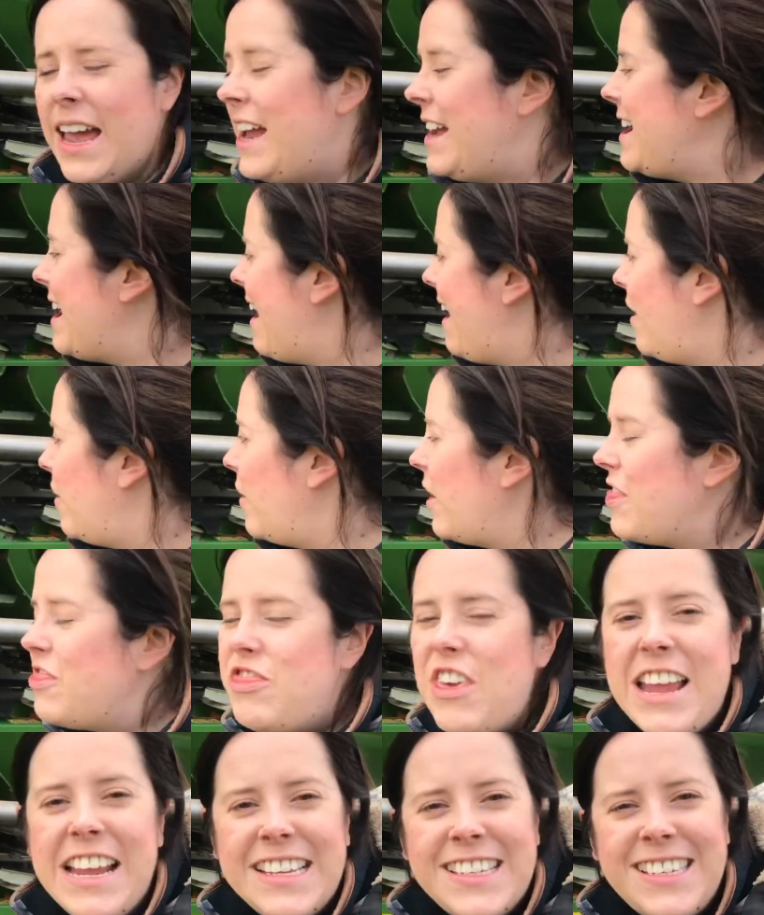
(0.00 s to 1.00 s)
Now,
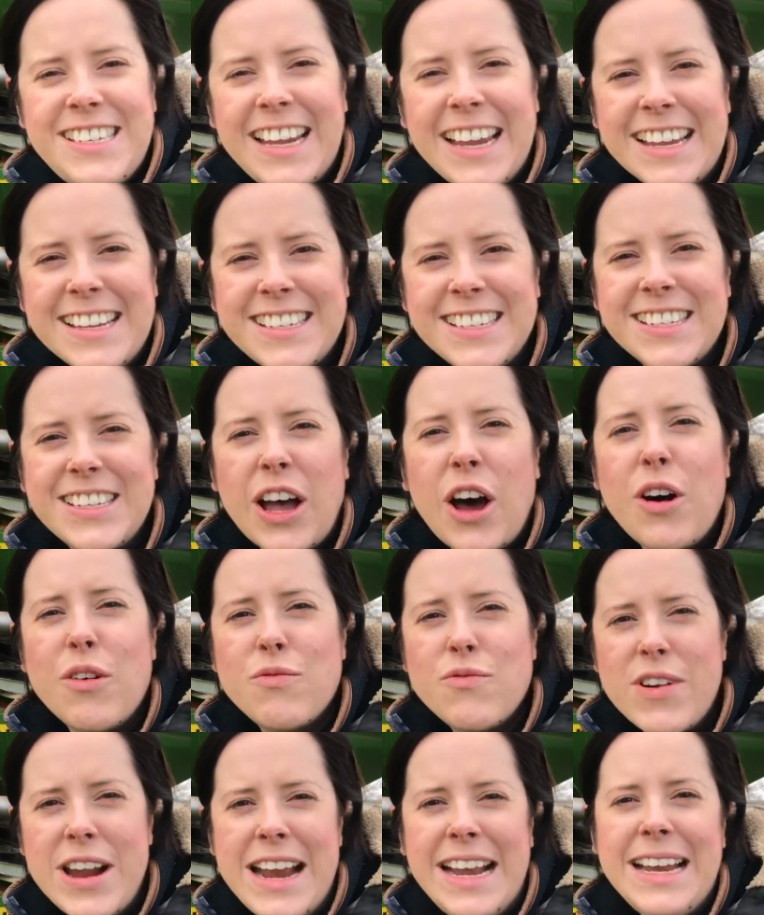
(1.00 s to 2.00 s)
these discs are
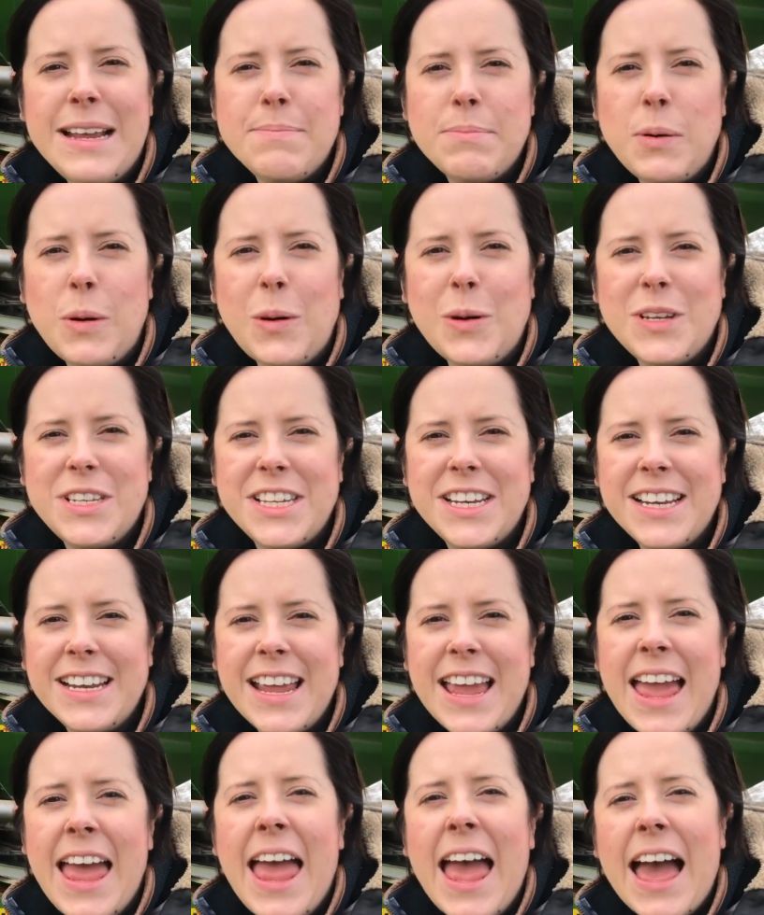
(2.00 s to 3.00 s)
really important
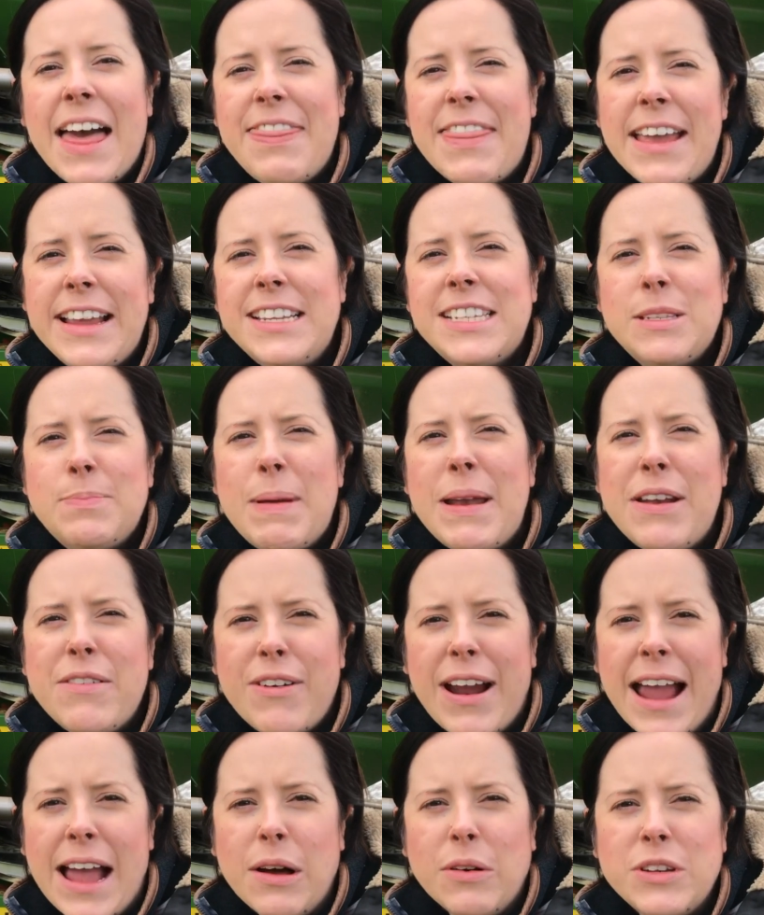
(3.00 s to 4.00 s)
and they spin
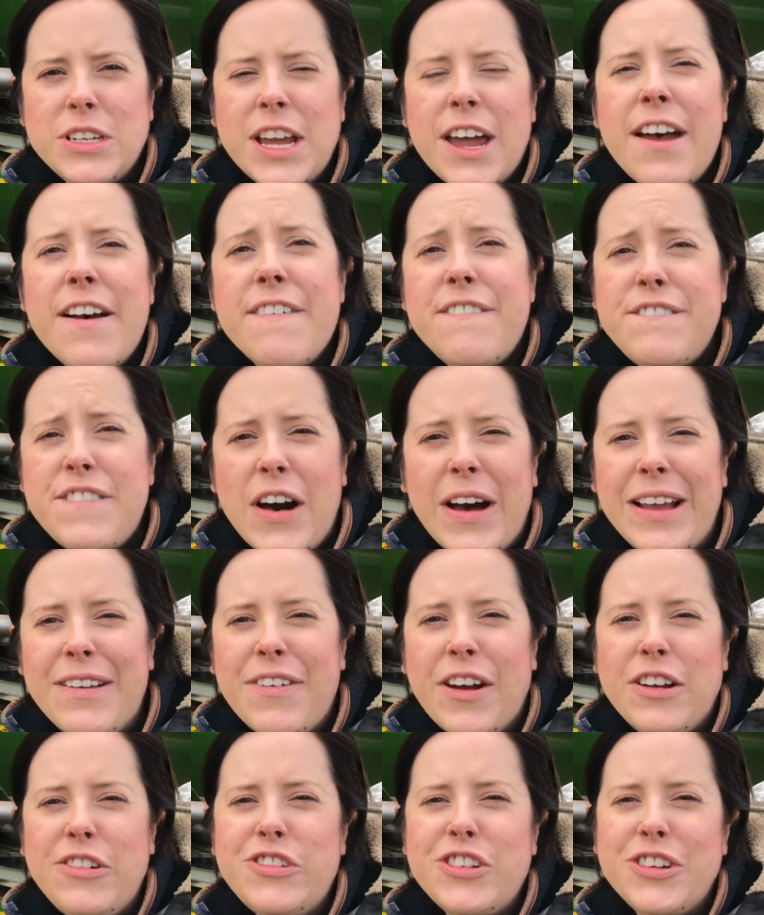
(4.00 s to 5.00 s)
round at
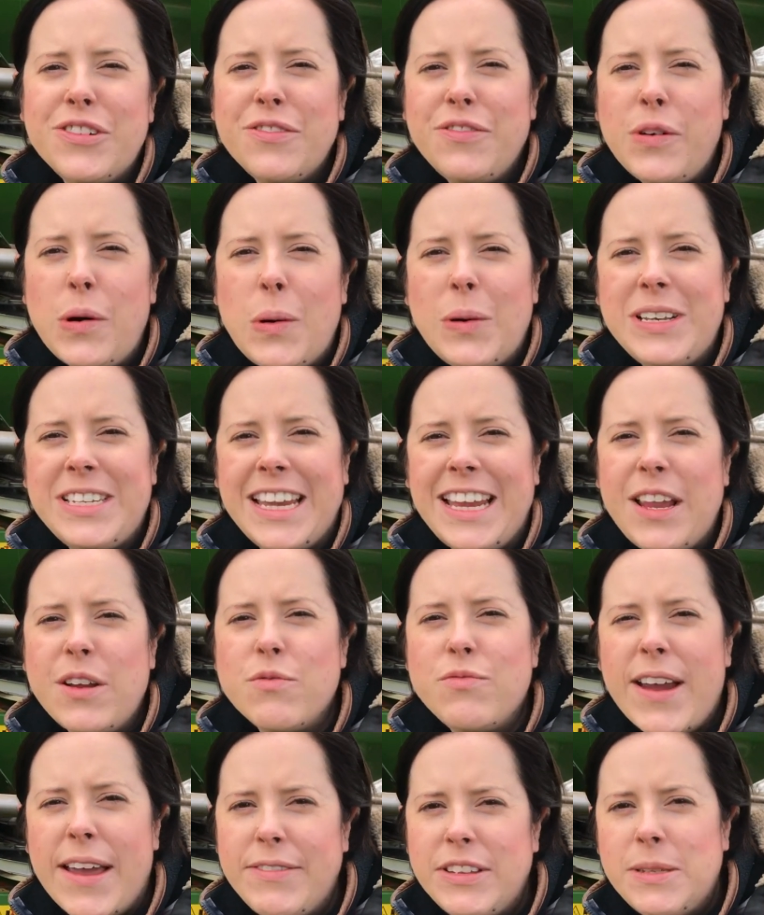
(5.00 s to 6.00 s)
540
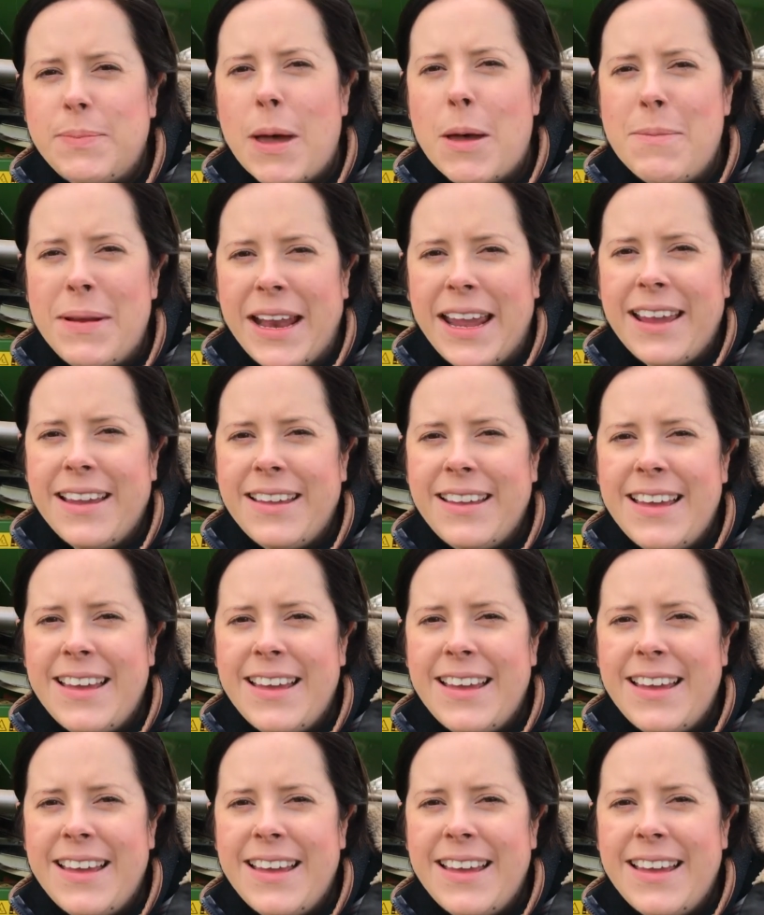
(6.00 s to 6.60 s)
revs per minute.